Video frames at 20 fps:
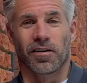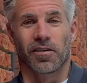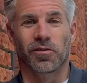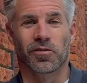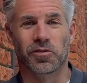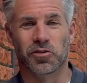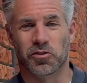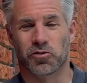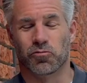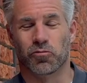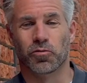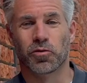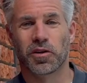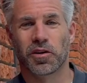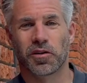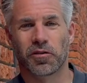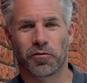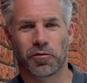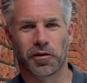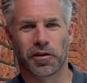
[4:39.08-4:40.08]
Was
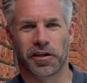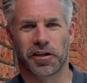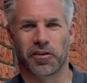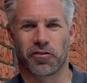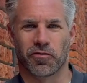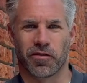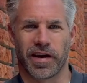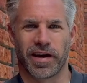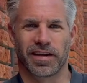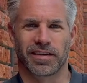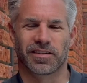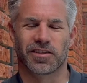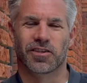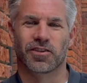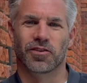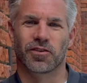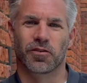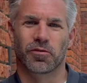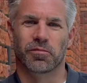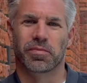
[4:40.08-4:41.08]
really great
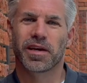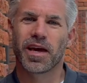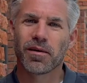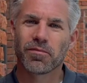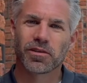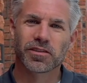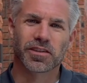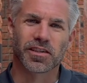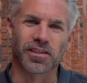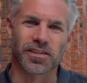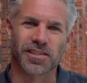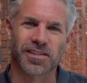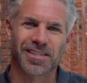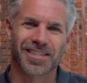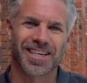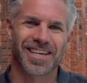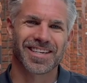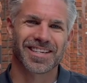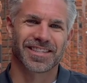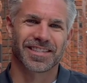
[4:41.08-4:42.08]
to be able to
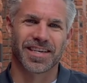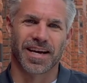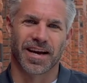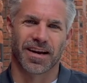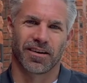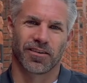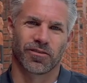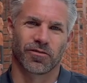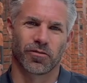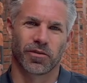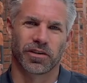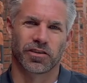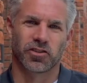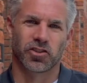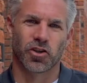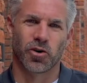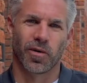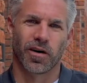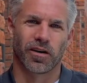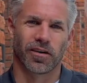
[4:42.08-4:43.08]
sit down with
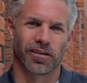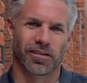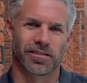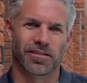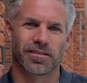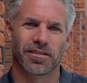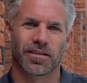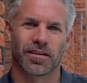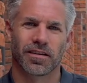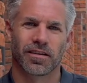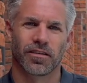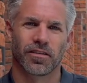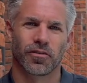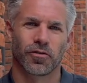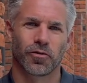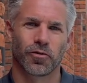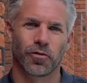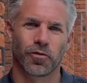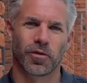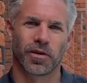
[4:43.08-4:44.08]
Joel,
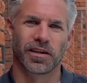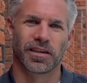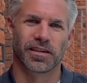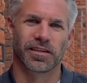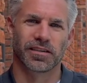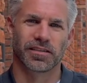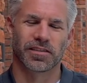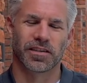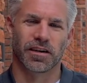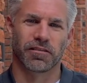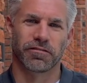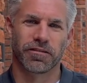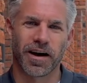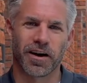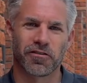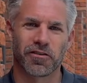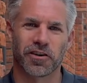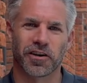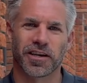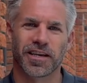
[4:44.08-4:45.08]
who is a
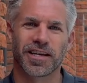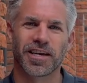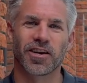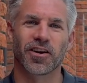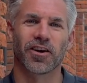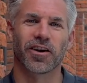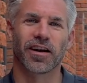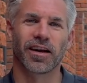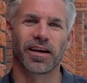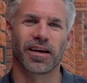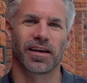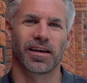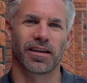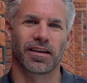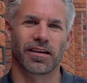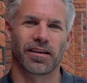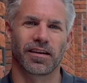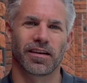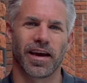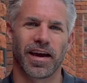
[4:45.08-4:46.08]
founder here
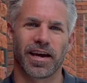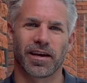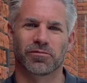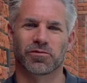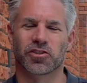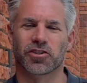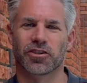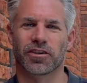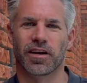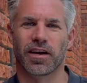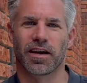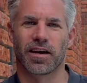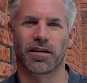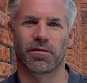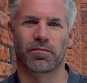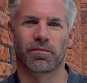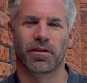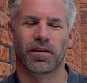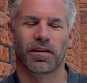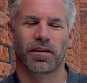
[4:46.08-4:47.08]
in
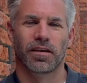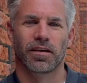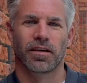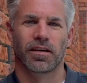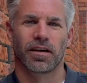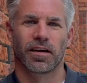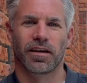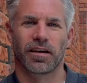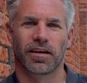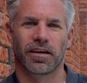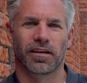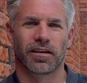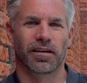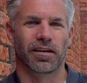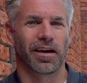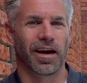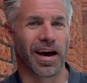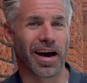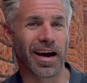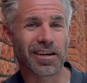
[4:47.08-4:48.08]
Amsterdam,
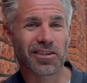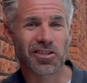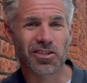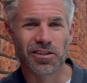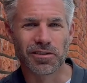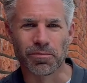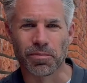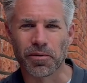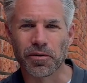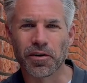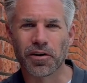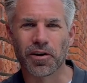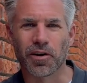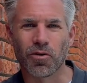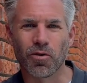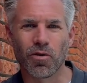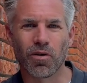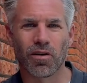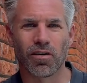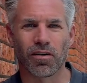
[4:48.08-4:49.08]
and actually pretty
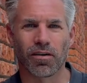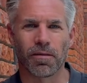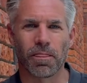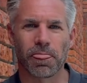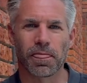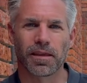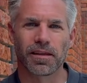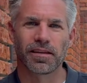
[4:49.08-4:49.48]
cool.